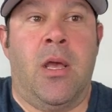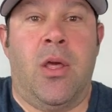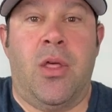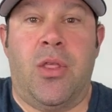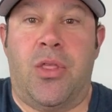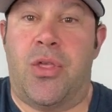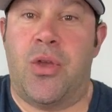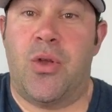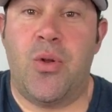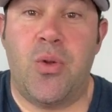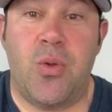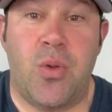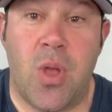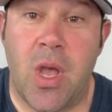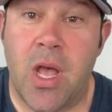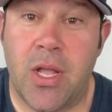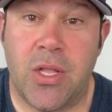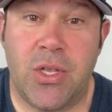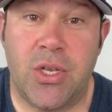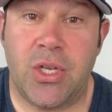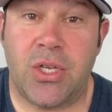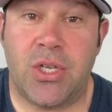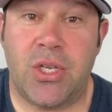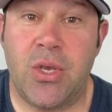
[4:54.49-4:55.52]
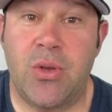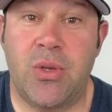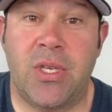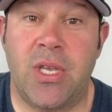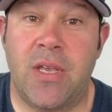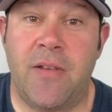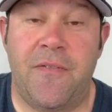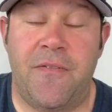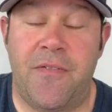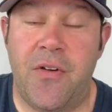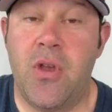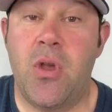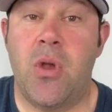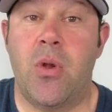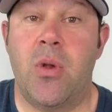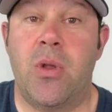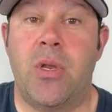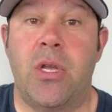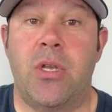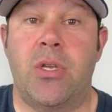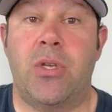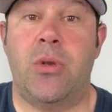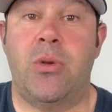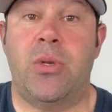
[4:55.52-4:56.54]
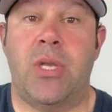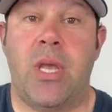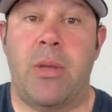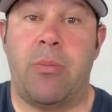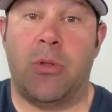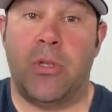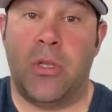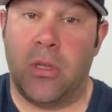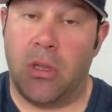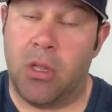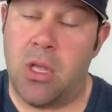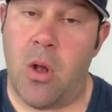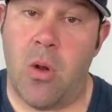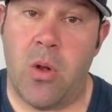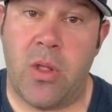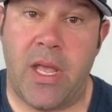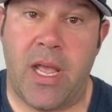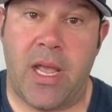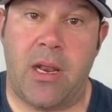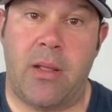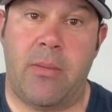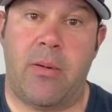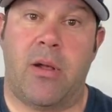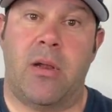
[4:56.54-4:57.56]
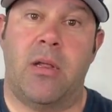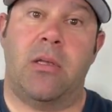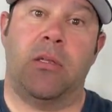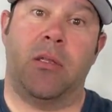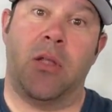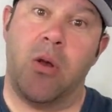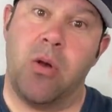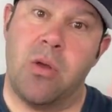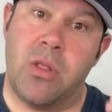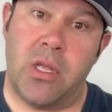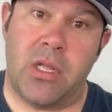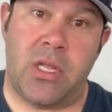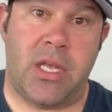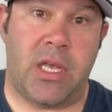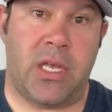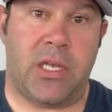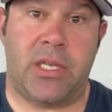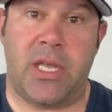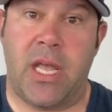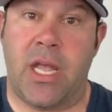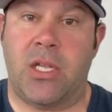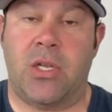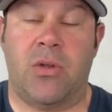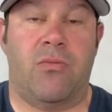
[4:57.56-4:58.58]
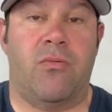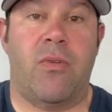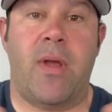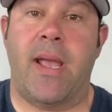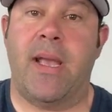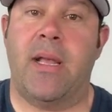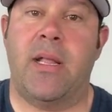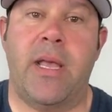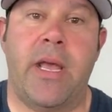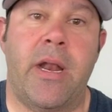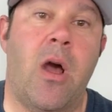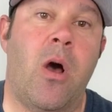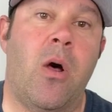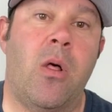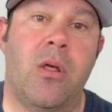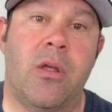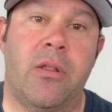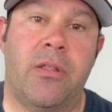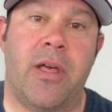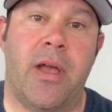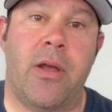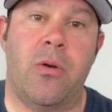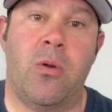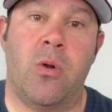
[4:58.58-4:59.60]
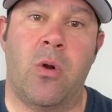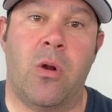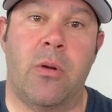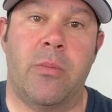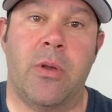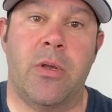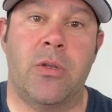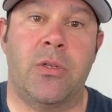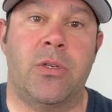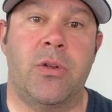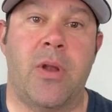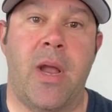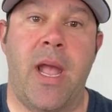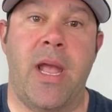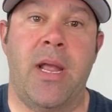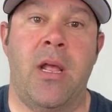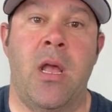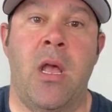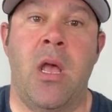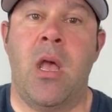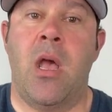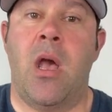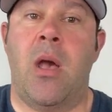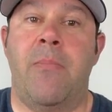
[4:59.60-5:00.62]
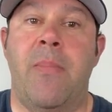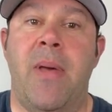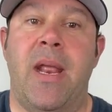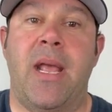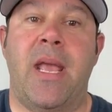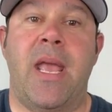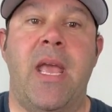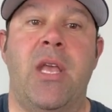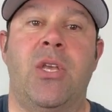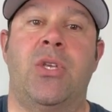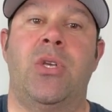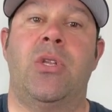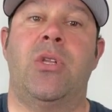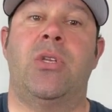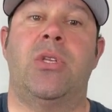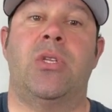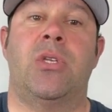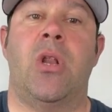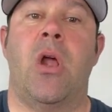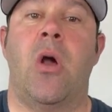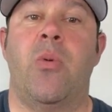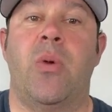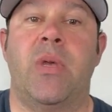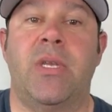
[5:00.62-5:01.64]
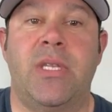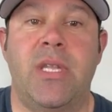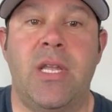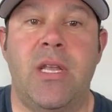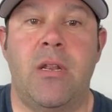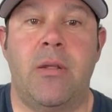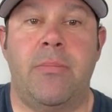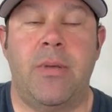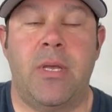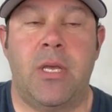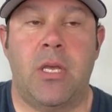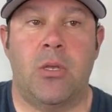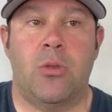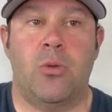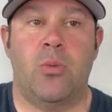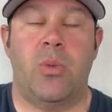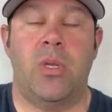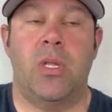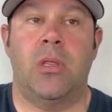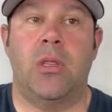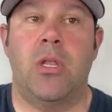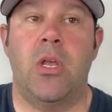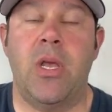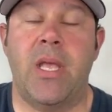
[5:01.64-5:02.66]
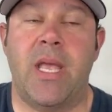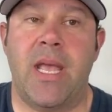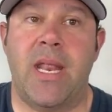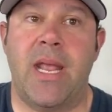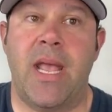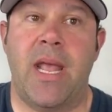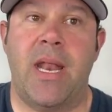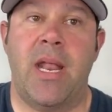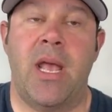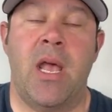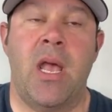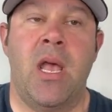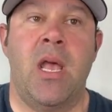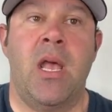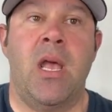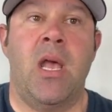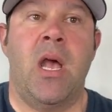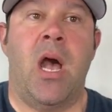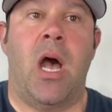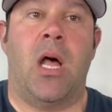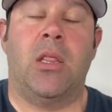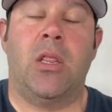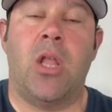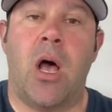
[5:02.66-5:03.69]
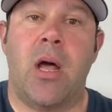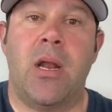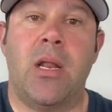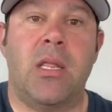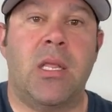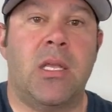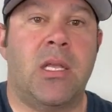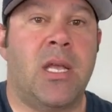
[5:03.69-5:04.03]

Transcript: through just using food, she was able to lower the antibodies, lower the TSH, and regulate all her thyroid hormones, right? Medication isn't always needed because when we look at it, a lot of the